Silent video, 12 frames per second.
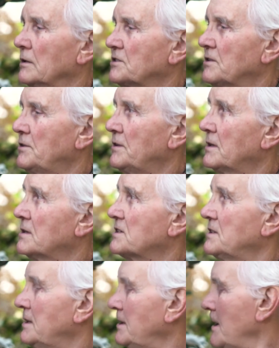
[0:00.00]
So you can
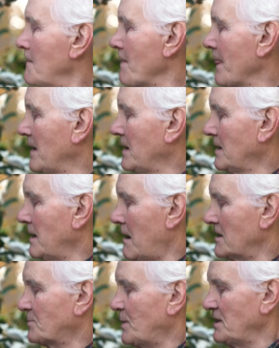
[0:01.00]
see
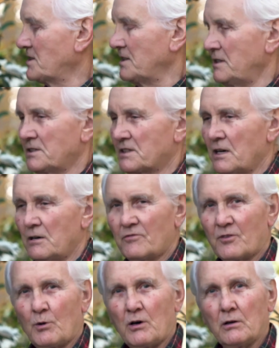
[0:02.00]
our species come
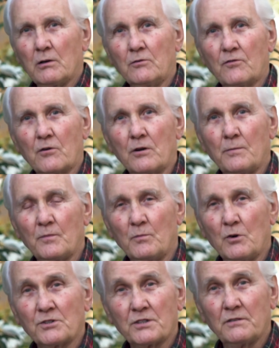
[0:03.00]
from all over
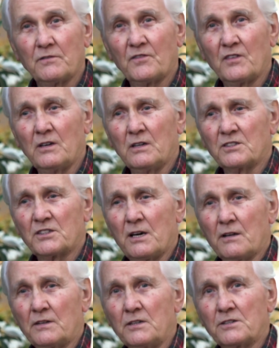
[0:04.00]
most of
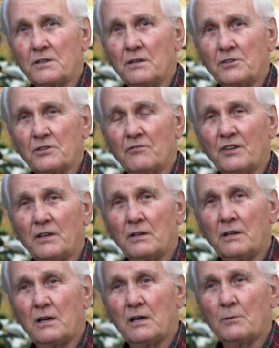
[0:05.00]
Southeast Asia,
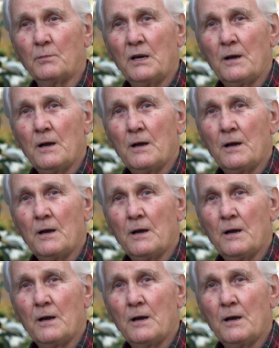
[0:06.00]
Vietnam,